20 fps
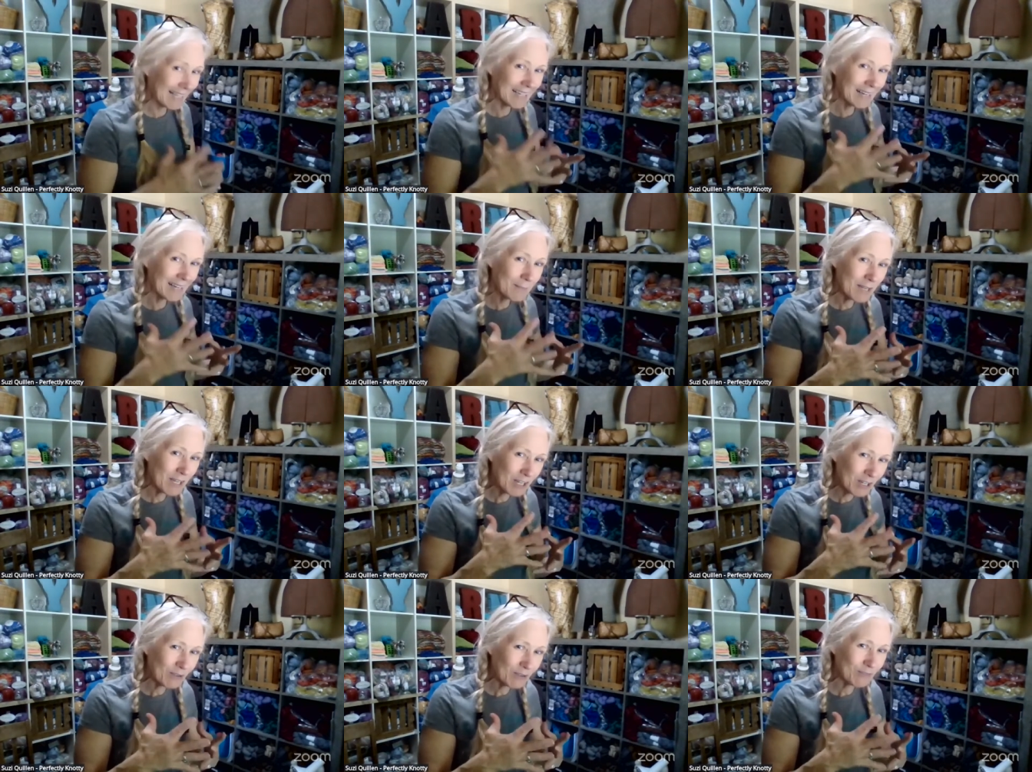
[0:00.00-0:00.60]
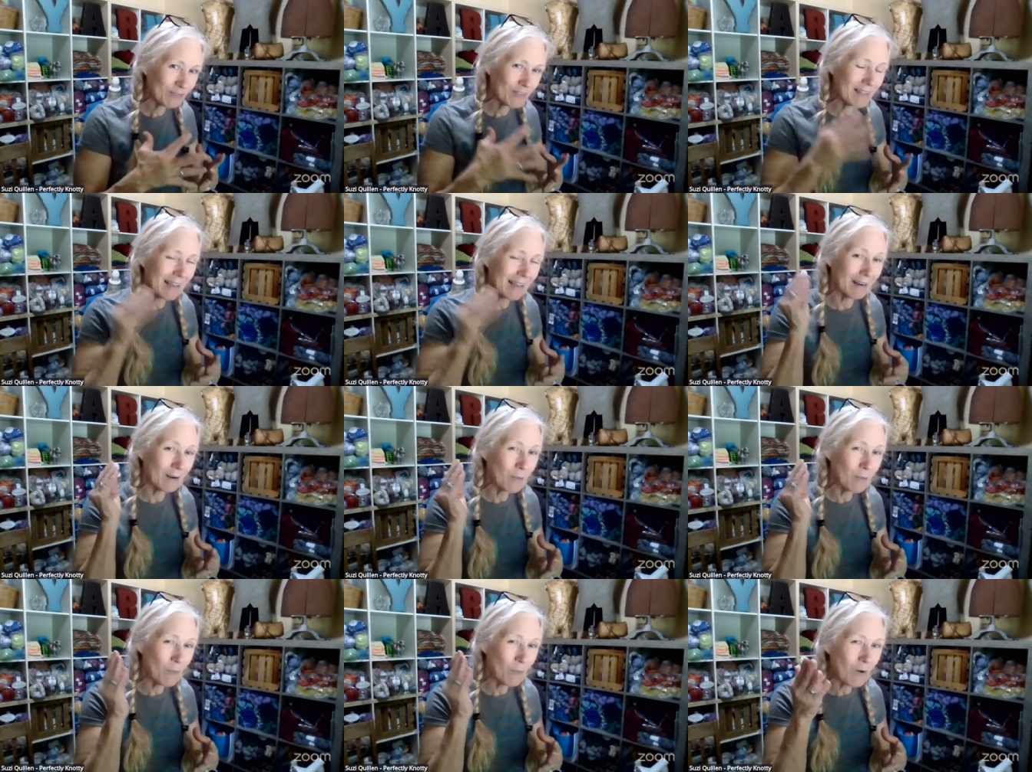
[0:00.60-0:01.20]
here for that.
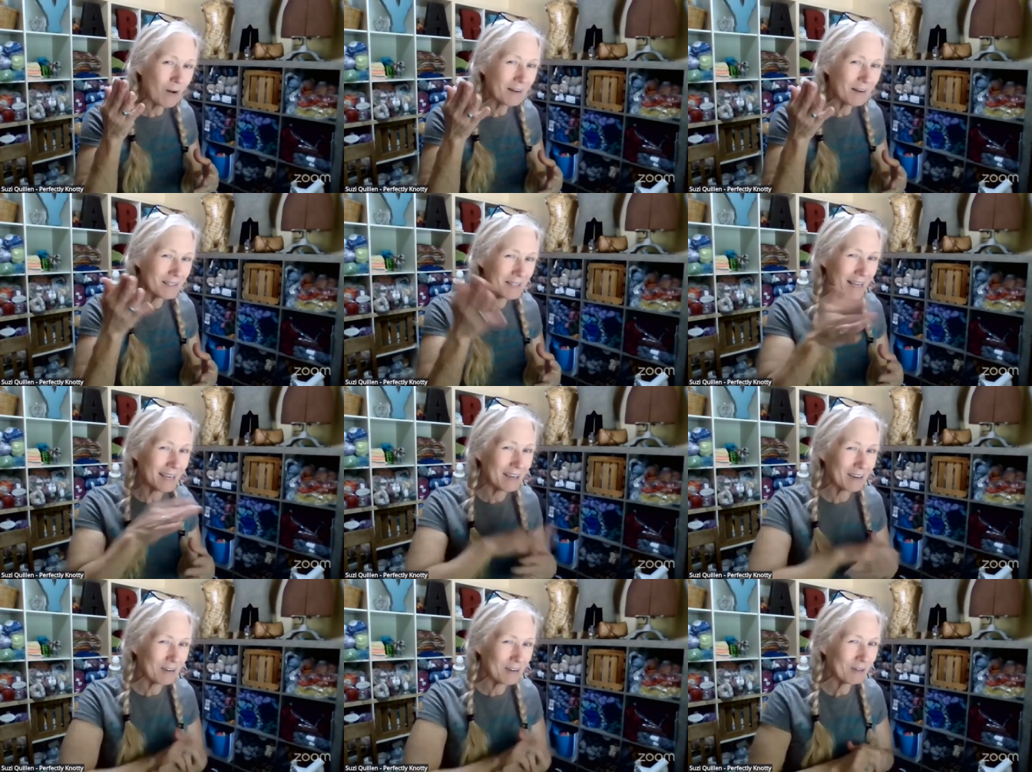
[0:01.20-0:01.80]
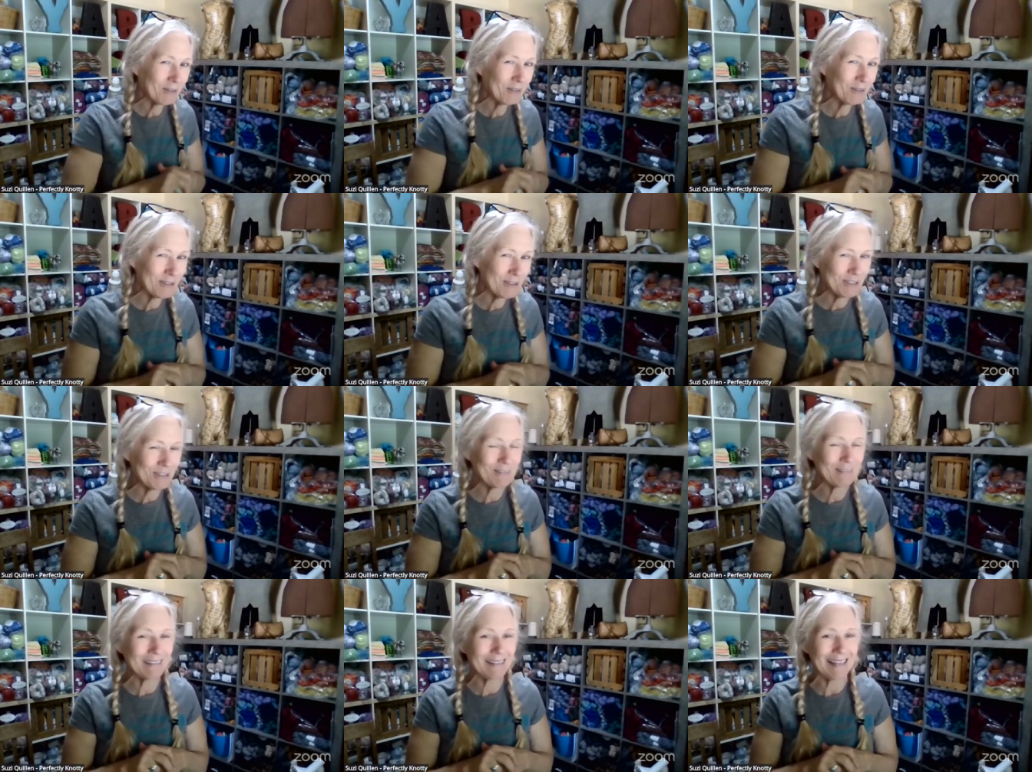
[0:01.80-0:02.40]
I want to encourage
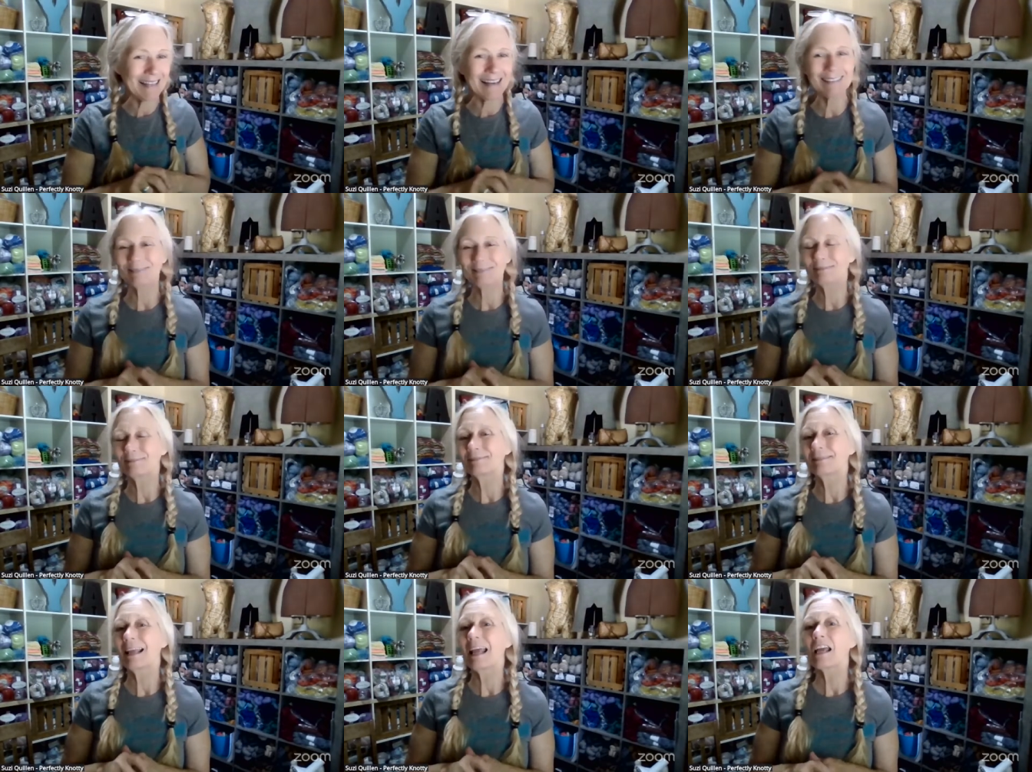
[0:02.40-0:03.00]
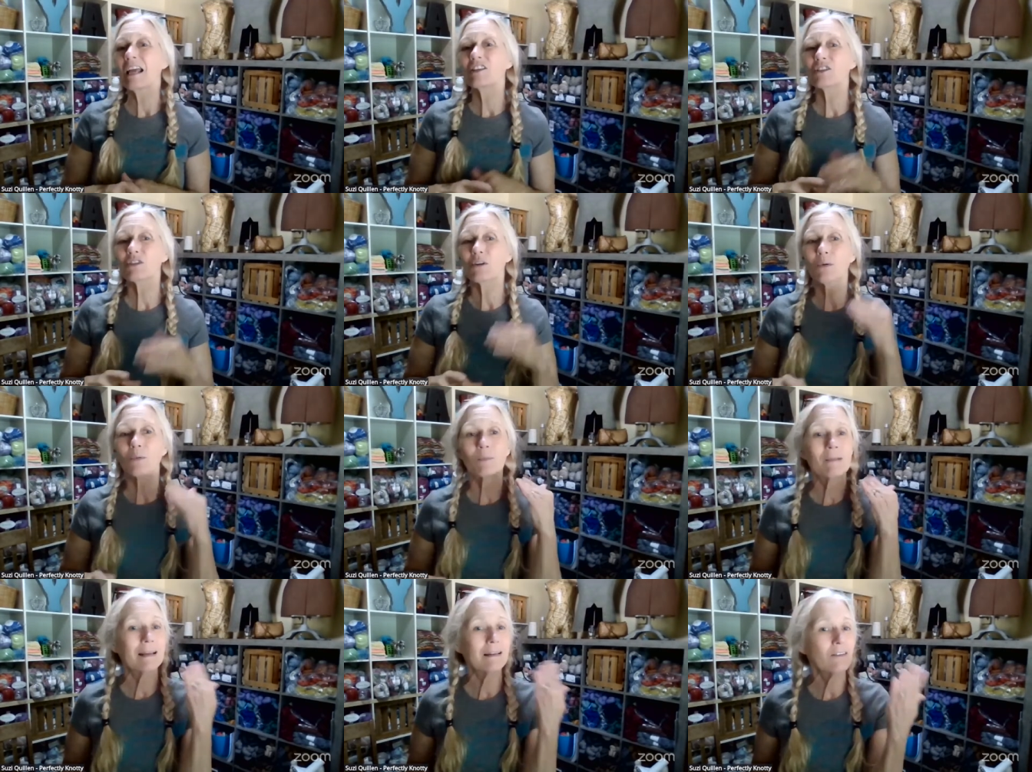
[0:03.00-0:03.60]
you in that.
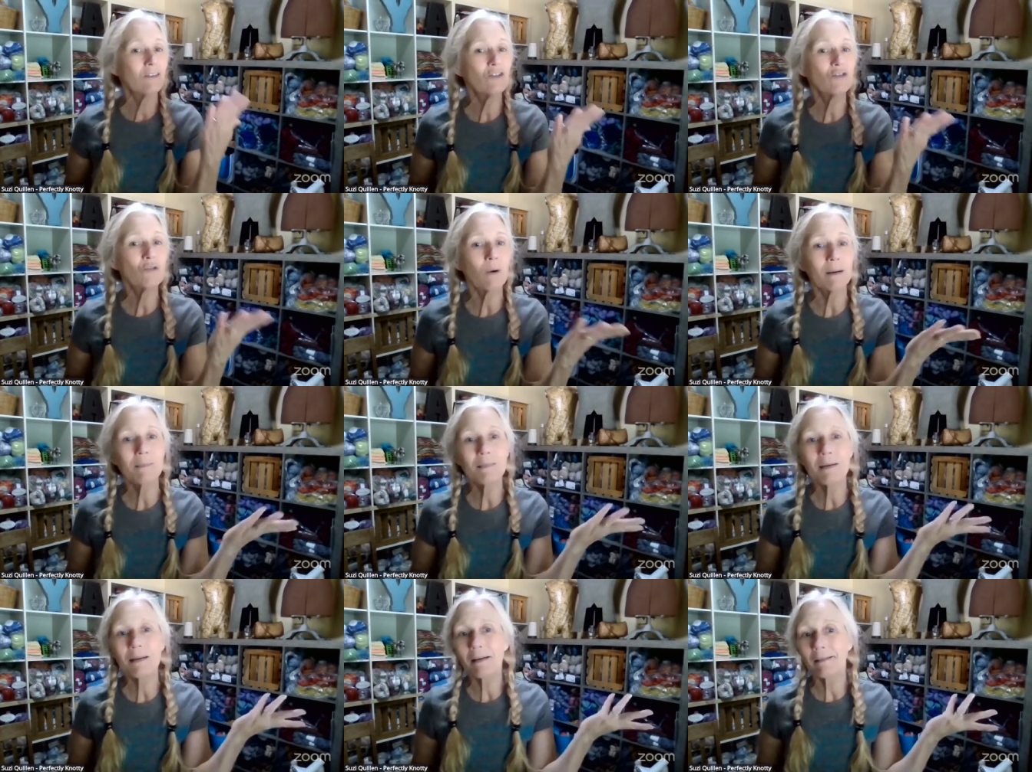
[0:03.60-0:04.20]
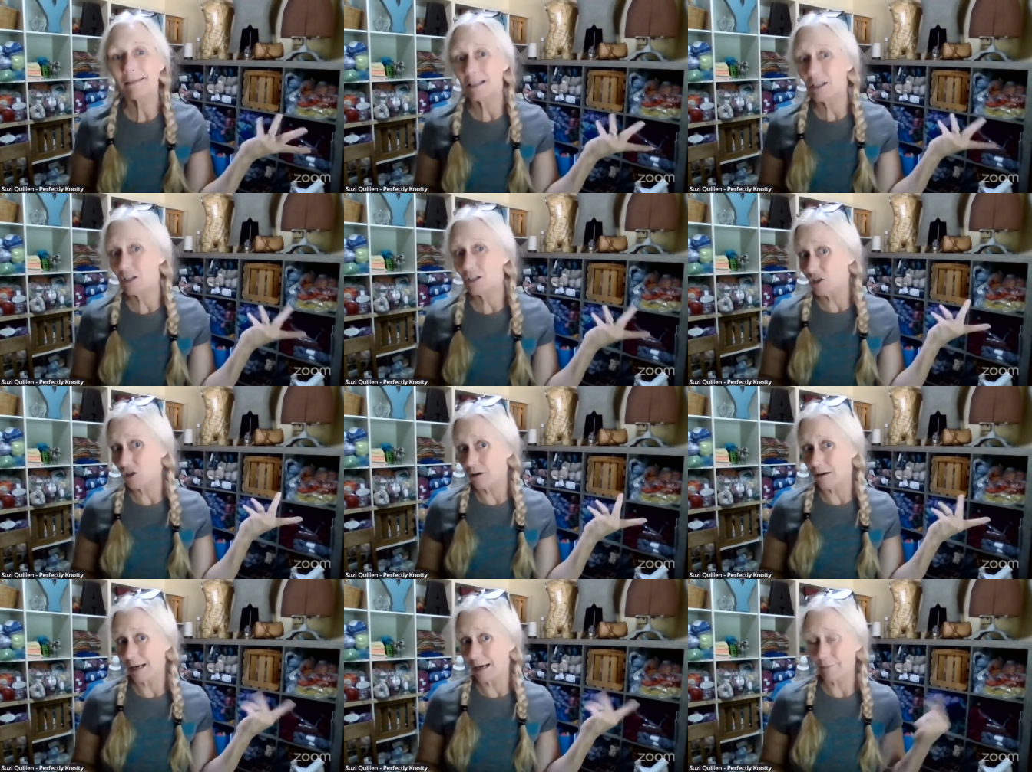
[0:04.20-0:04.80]
So join me on this
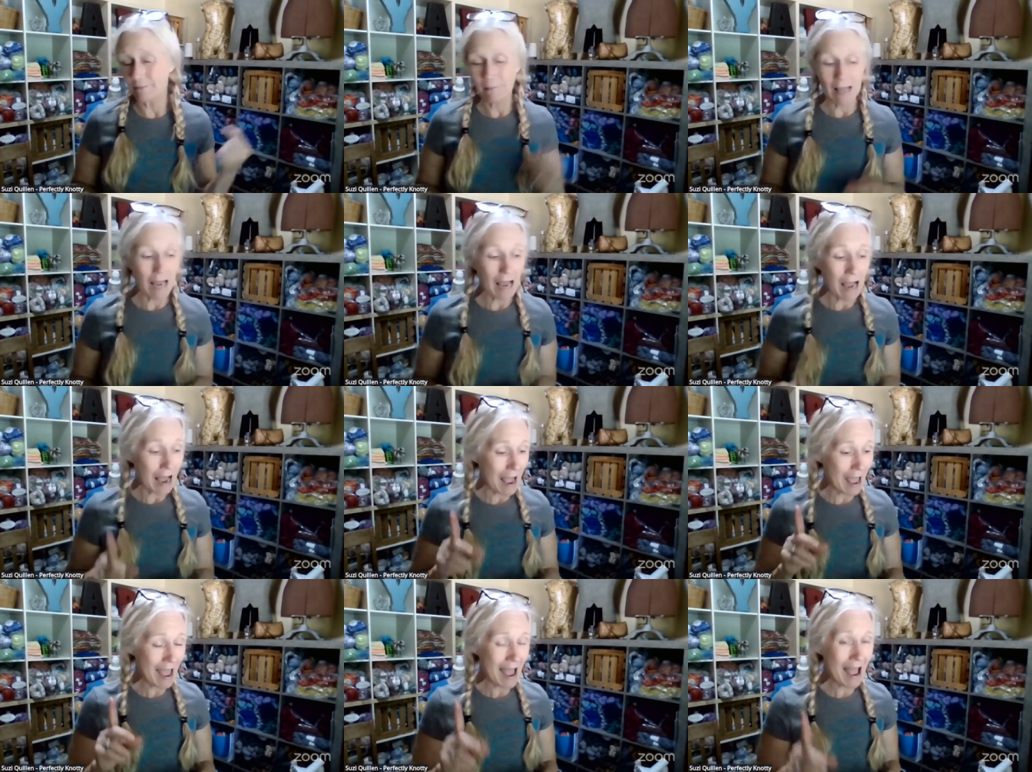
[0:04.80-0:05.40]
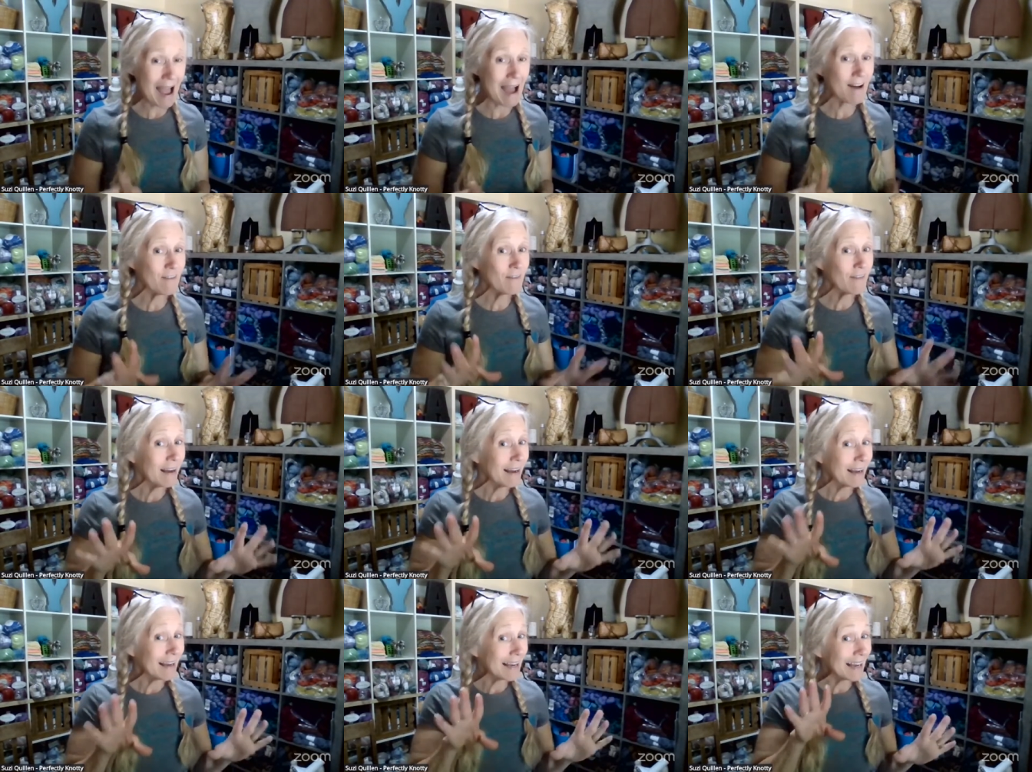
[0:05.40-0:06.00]
journey. I have
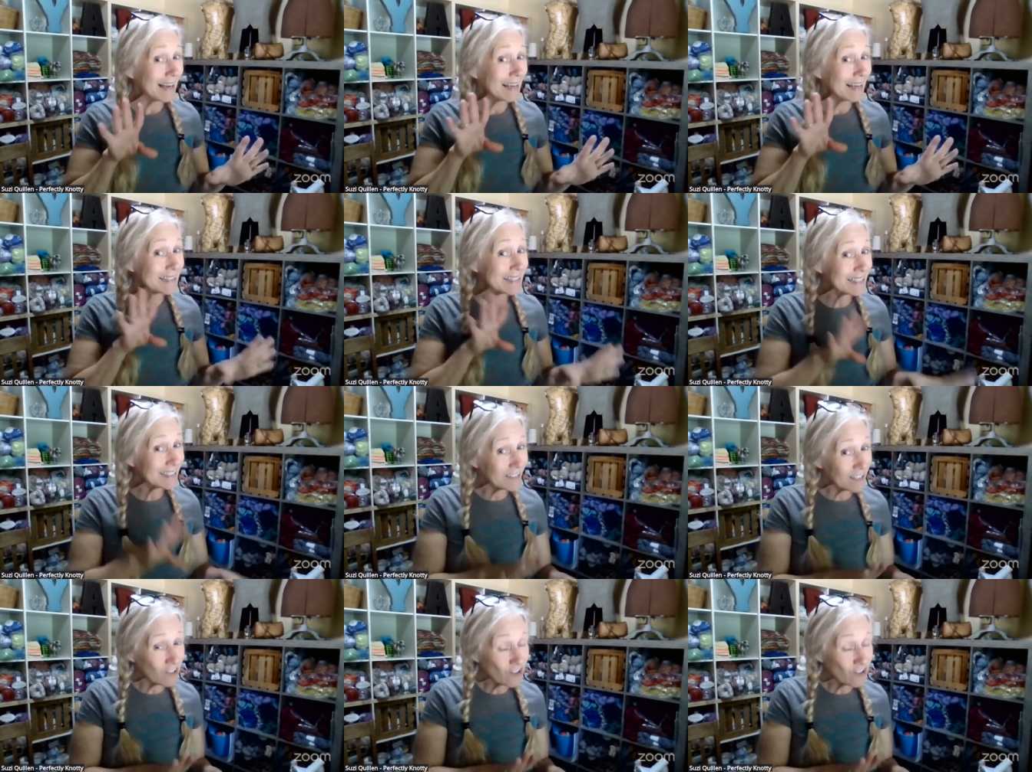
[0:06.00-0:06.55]
a stitch